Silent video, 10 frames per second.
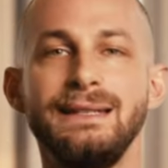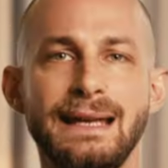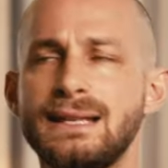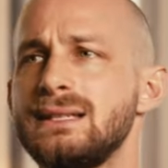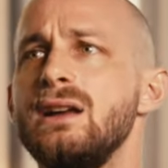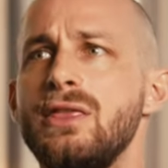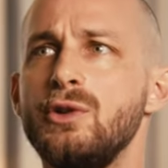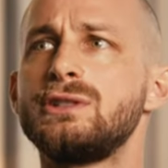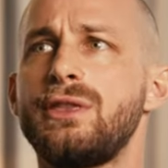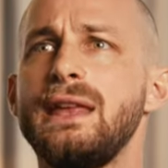yes,
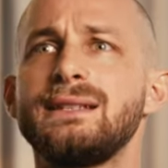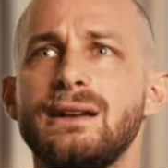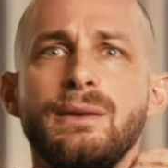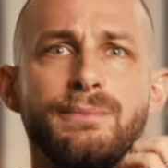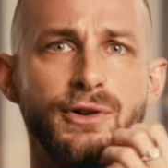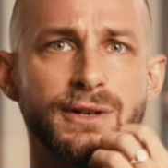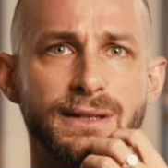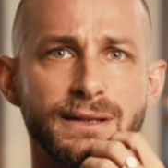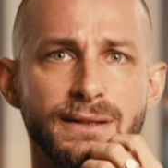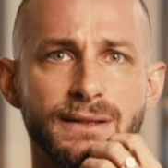those things are
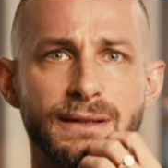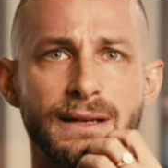important.